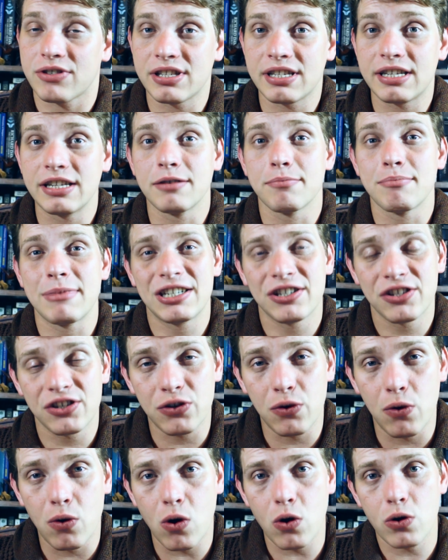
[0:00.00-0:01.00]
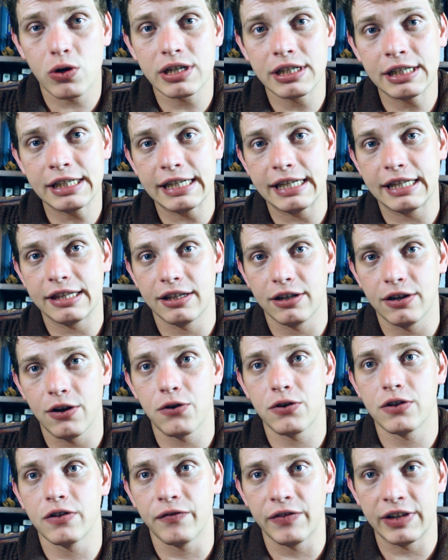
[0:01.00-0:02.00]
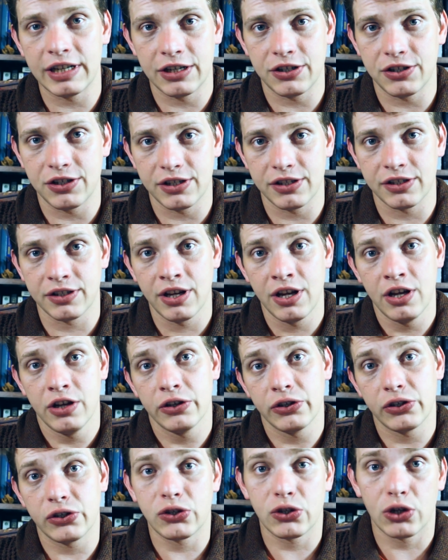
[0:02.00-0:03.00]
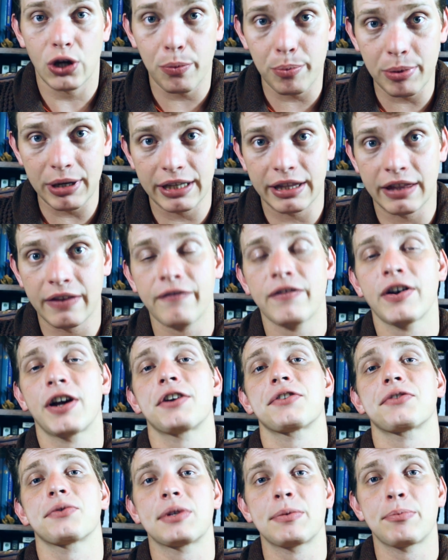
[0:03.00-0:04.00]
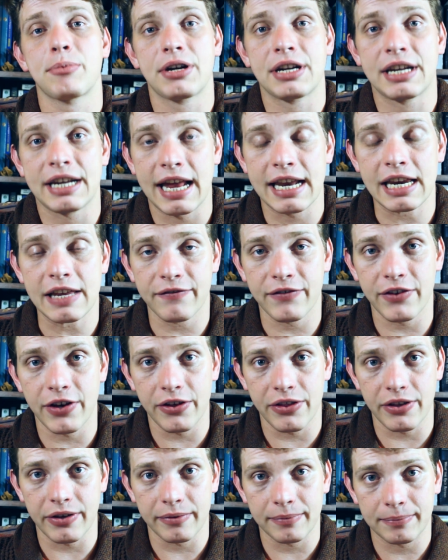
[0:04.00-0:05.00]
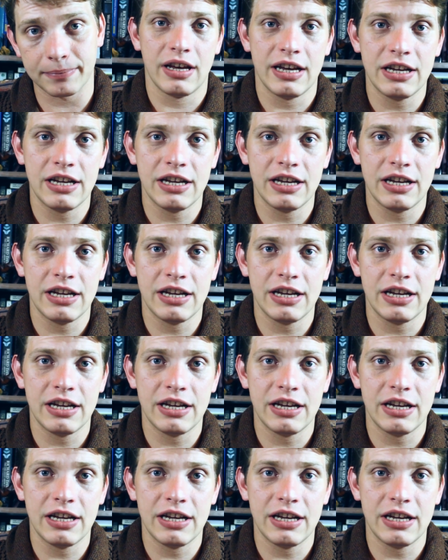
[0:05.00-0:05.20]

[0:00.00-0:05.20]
skill managed to quarantine the local villages, stopping the virus from spreading any further.